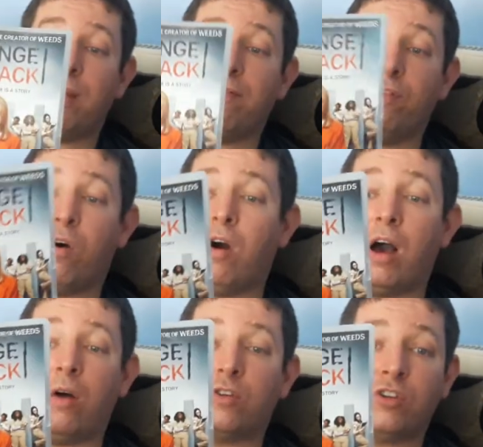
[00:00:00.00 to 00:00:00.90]
If not,
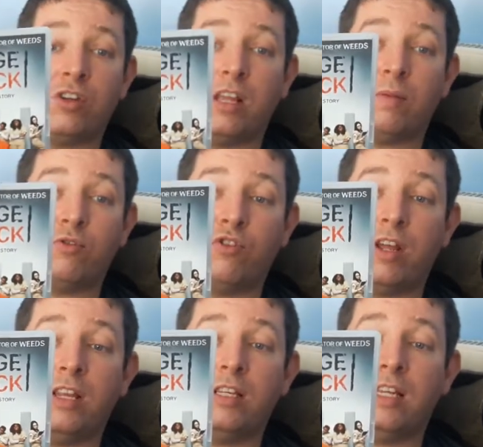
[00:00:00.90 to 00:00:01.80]
I'll just take them
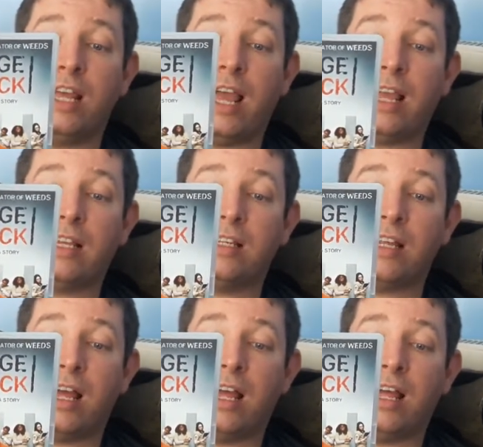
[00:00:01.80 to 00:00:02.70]
straight on ECX
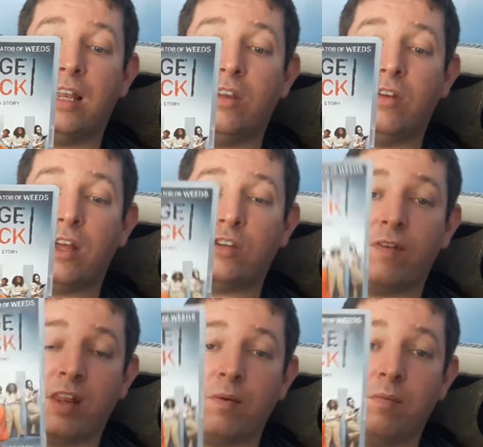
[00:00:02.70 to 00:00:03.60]
and do that. So
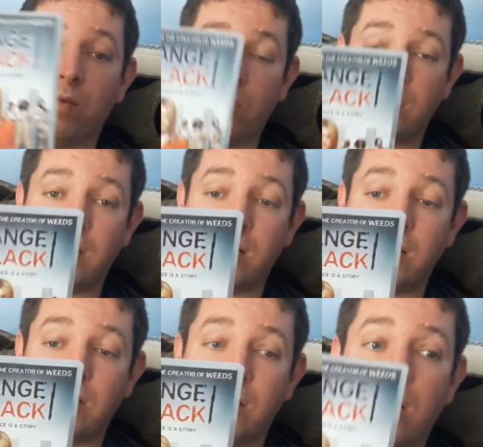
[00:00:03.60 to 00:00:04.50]
if anyone wants
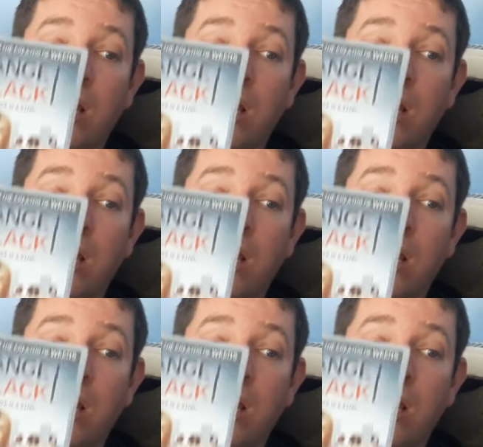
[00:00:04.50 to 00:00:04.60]
these,